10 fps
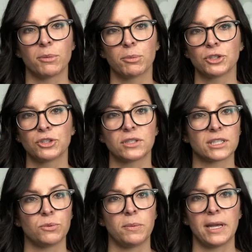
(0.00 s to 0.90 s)
Commercial
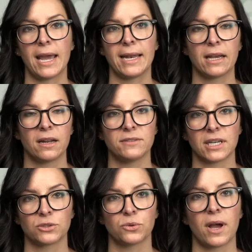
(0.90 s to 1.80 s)
sex would be any kind of
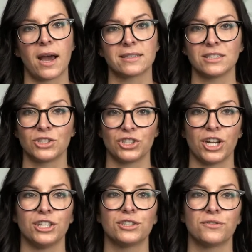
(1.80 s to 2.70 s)
sexual act
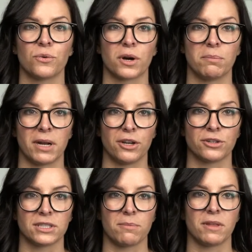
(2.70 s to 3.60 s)
exchanged for money
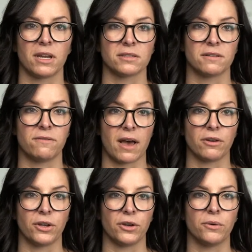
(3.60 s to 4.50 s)
or something else of
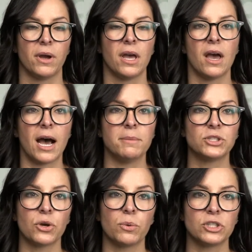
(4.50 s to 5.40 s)
value.
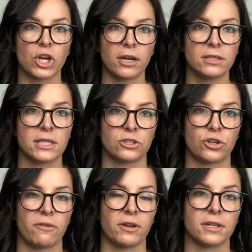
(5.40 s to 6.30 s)
So with child sex
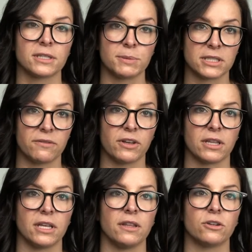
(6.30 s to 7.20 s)
trafficking
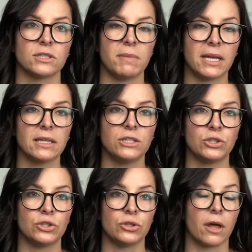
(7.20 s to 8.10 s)
specifically, there's mainly
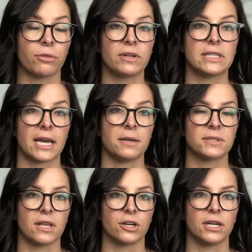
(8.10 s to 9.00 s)
three
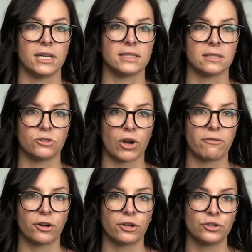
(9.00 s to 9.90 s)
types. There is
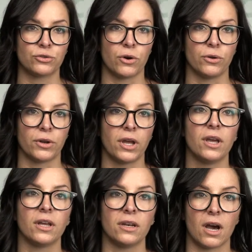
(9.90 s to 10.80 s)
trafficker-controlled,
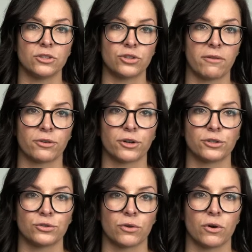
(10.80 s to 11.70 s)

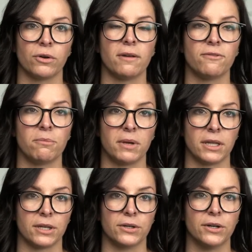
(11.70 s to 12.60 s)
non-trafficker-controlled, and
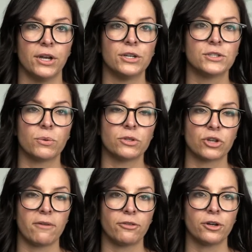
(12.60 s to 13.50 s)
familial. So with
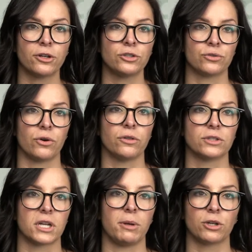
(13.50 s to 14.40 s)
trafficker-controlled,
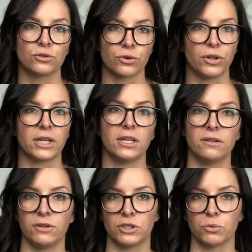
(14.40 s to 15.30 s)
there's going to be a controlling
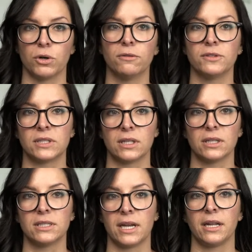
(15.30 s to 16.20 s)
individual
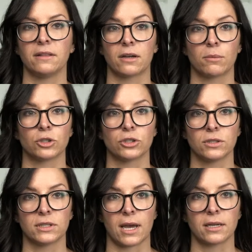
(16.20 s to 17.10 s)
facilitating the
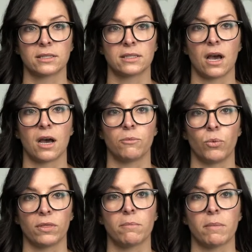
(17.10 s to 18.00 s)
commercial sex
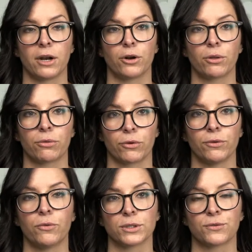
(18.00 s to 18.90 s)
with the minor
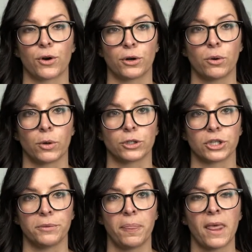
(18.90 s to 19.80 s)
through force, fraud, or
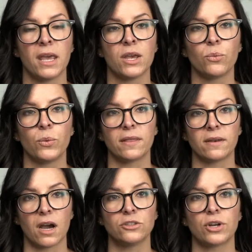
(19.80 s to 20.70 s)
coercion. With
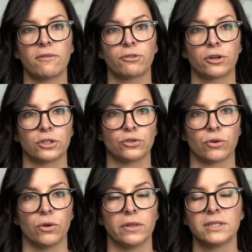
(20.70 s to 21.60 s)

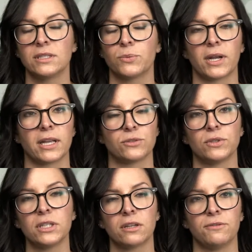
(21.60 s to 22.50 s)
non-trafficker-controlled, this is what gets
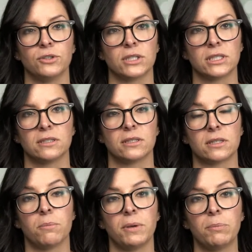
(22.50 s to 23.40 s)
really confusing to
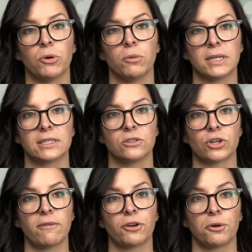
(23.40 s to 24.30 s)
some people because the
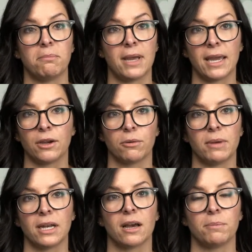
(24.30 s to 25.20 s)
trafficker may or
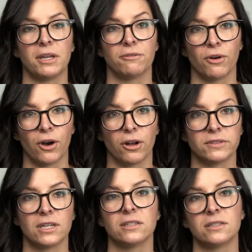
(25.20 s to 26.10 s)
may not be
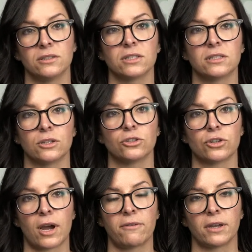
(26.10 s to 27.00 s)
involved and it's still considered
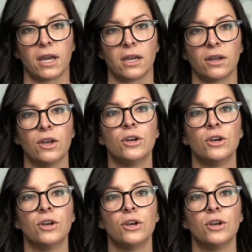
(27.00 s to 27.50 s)
trafficking.